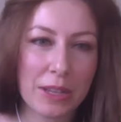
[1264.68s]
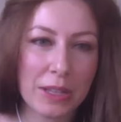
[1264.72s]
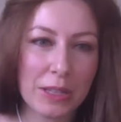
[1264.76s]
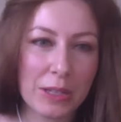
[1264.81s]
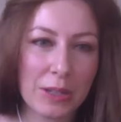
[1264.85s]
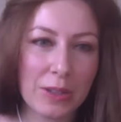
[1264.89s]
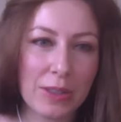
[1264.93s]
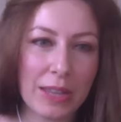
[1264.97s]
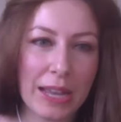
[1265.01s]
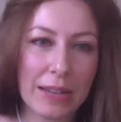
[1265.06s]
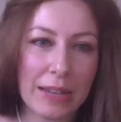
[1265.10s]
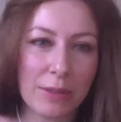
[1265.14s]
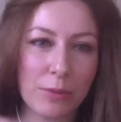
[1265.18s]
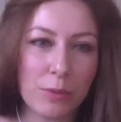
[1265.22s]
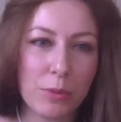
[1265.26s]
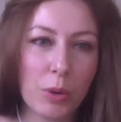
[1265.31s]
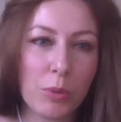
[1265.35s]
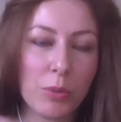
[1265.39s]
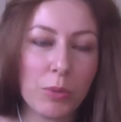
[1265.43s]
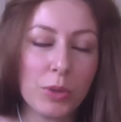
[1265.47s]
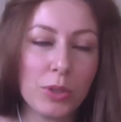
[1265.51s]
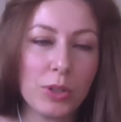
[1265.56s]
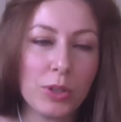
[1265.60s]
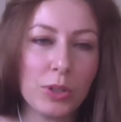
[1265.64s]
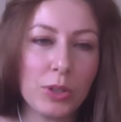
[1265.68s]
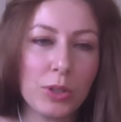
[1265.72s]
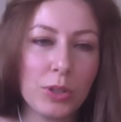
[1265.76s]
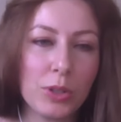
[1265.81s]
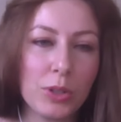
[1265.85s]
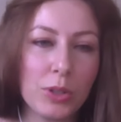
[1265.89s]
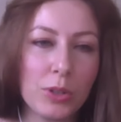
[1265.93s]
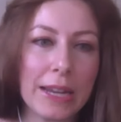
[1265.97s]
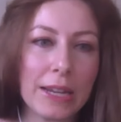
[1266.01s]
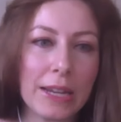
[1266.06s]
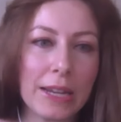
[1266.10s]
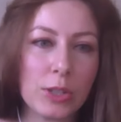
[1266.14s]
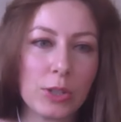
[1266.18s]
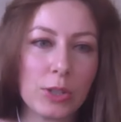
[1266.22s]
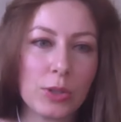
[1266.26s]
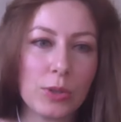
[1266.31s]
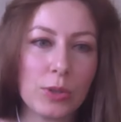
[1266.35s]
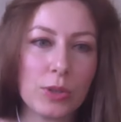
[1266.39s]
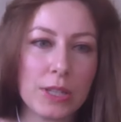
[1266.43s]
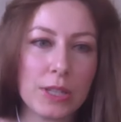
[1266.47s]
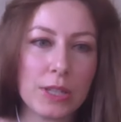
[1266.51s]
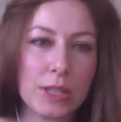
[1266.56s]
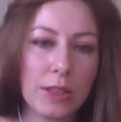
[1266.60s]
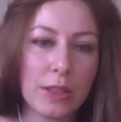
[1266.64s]
to that? What would you like
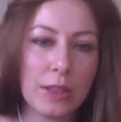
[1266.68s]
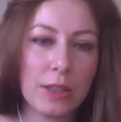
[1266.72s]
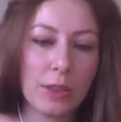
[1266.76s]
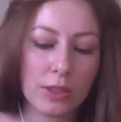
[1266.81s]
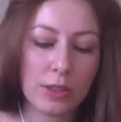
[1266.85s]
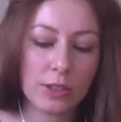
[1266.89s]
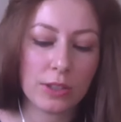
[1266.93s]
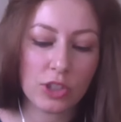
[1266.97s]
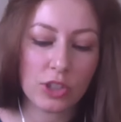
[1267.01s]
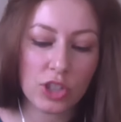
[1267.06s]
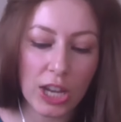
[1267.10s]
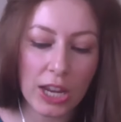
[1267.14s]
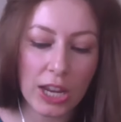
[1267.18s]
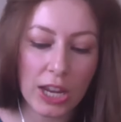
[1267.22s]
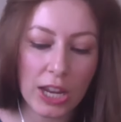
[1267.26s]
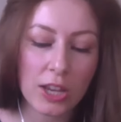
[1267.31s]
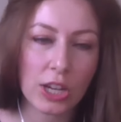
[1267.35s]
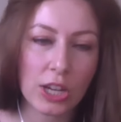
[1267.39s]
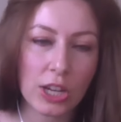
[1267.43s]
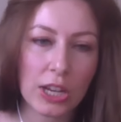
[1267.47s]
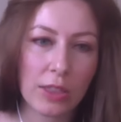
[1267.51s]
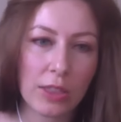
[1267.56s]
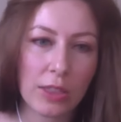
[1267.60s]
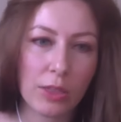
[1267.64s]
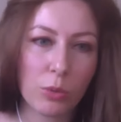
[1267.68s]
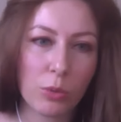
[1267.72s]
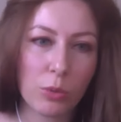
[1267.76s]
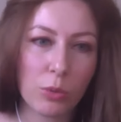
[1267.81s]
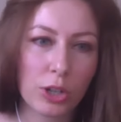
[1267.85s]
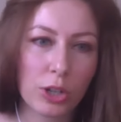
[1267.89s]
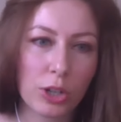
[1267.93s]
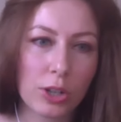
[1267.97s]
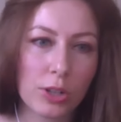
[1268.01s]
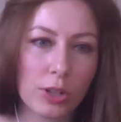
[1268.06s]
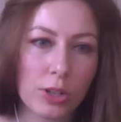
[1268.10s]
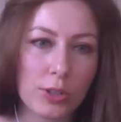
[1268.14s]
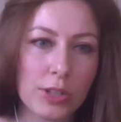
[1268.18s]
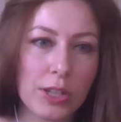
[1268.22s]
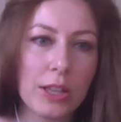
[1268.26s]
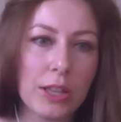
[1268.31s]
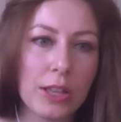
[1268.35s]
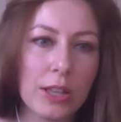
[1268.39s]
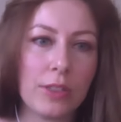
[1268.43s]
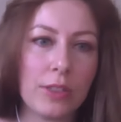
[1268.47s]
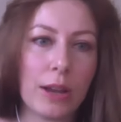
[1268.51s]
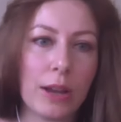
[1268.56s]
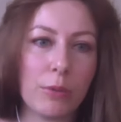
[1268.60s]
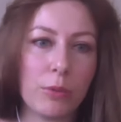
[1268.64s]
to see in changing in the world
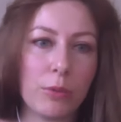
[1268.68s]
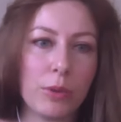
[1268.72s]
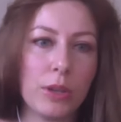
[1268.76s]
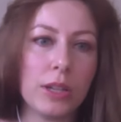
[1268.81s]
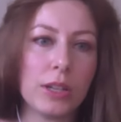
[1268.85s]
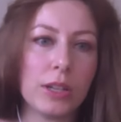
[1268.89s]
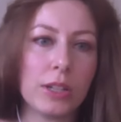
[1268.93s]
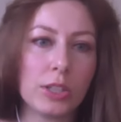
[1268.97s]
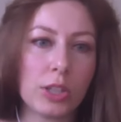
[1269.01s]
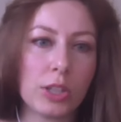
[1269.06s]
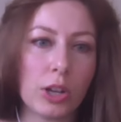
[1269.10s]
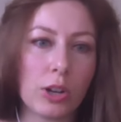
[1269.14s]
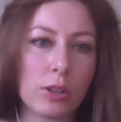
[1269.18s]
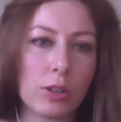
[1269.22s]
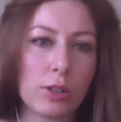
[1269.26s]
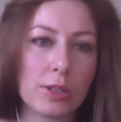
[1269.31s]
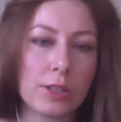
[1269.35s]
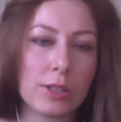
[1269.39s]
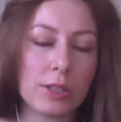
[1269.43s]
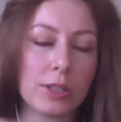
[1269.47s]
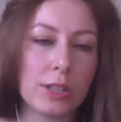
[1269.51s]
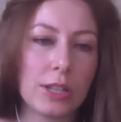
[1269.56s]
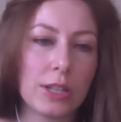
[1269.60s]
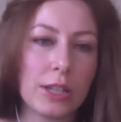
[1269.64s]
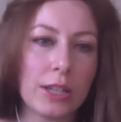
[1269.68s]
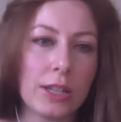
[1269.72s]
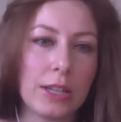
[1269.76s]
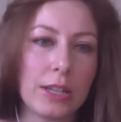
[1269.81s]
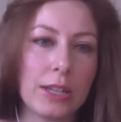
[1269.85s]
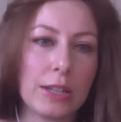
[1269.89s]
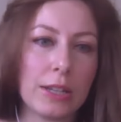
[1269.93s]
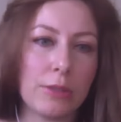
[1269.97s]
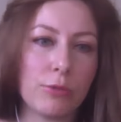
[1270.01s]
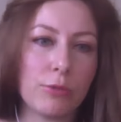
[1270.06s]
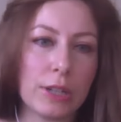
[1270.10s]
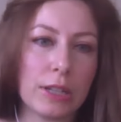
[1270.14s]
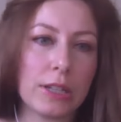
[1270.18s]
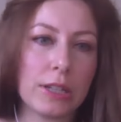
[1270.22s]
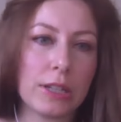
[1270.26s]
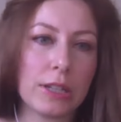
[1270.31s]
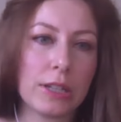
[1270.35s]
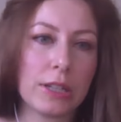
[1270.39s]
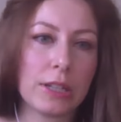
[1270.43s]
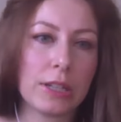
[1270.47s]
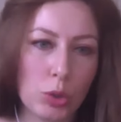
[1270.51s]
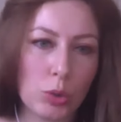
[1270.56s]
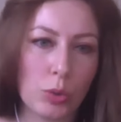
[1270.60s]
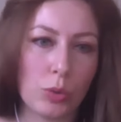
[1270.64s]
that we adults can really
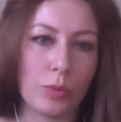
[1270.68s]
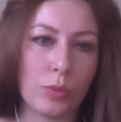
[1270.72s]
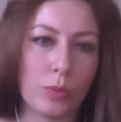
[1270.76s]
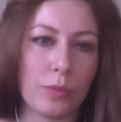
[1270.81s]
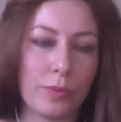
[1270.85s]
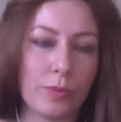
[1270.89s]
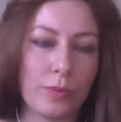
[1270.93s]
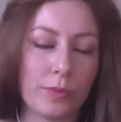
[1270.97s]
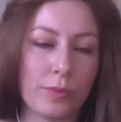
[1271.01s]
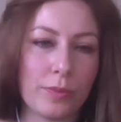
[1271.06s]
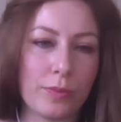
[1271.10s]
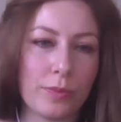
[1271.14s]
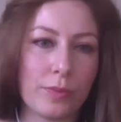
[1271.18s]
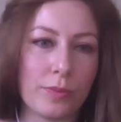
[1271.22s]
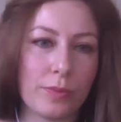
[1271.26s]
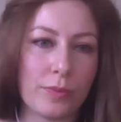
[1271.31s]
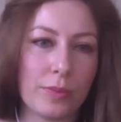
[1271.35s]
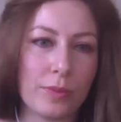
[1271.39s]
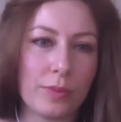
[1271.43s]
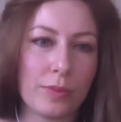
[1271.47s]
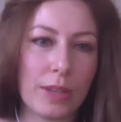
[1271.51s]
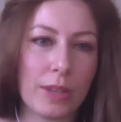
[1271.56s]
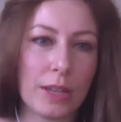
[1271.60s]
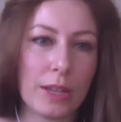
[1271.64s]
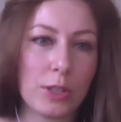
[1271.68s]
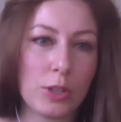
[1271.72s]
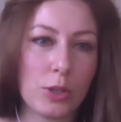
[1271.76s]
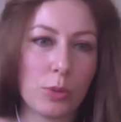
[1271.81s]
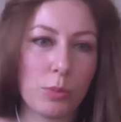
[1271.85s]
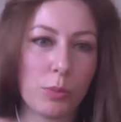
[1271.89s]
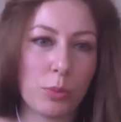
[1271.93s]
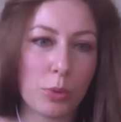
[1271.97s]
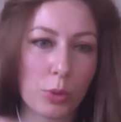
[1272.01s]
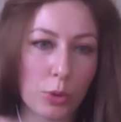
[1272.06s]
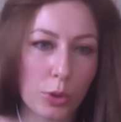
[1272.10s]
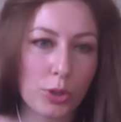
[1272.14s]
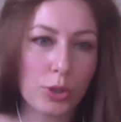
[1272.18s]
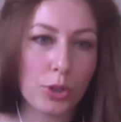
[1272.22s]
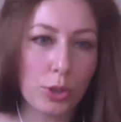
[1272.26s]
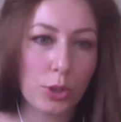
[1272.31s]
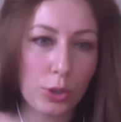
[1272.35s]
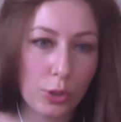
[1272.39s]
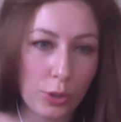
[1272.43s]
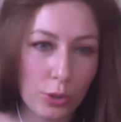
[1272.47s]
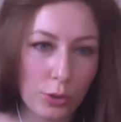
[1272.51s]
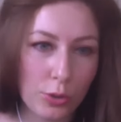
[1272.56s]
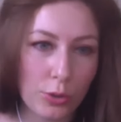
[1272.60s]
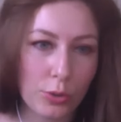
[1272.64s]
do and support
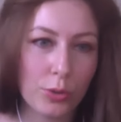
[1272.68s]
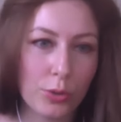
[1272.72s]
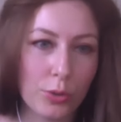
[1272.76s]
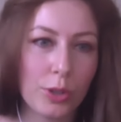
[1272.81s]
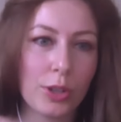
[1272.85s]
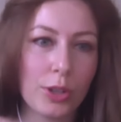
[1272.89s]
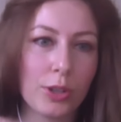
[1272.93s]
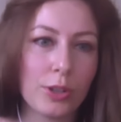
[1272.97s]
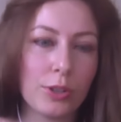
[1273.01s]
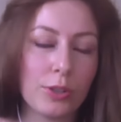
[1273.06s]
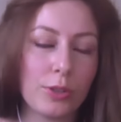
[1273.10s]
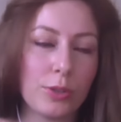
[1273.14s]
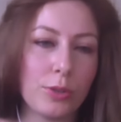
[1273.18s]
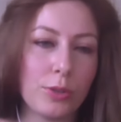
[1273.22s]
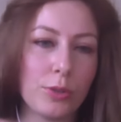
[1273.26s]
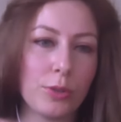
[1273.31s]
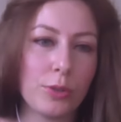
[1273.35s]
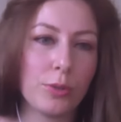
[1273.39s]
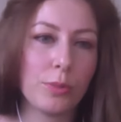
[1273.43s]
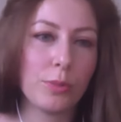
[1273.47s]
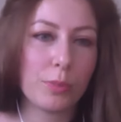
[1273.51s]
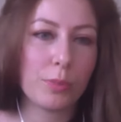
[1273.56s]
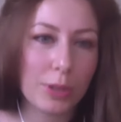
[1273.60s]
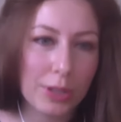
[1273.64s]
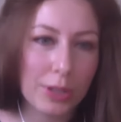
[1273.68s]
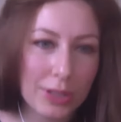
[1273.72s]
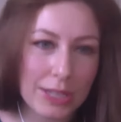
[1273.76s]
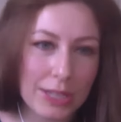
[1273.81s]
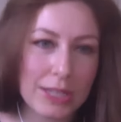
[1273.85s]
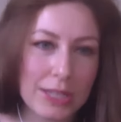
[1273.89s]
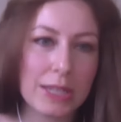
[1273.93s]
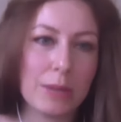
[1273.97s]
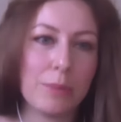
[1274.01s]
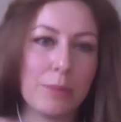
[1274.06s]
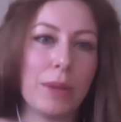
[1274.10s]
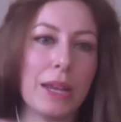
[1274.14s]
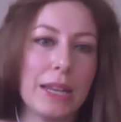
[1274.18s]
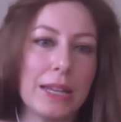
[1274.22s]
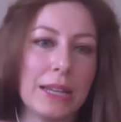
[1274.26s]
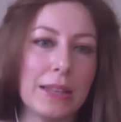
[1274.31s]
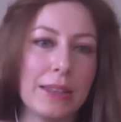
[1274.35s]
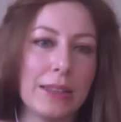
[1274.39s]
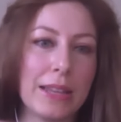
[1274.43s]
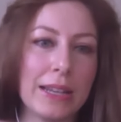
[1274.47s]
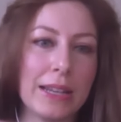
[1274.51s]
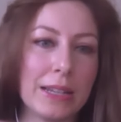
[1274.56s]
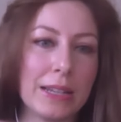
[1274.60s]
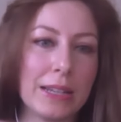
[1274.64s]
you to participate in
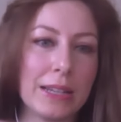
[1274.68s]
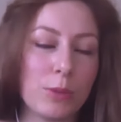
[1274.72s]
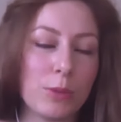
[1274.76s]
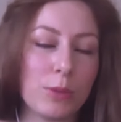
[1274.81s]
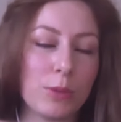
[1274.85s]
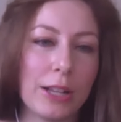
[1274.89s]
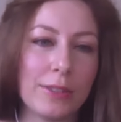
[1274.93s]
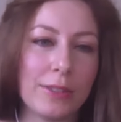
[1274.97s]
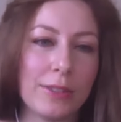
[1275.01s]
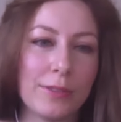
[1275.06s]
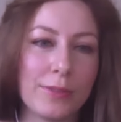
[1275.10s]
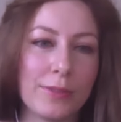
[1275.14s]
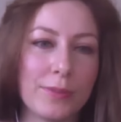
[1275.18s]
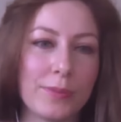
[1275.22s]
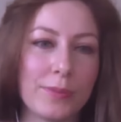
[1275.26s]
that as well?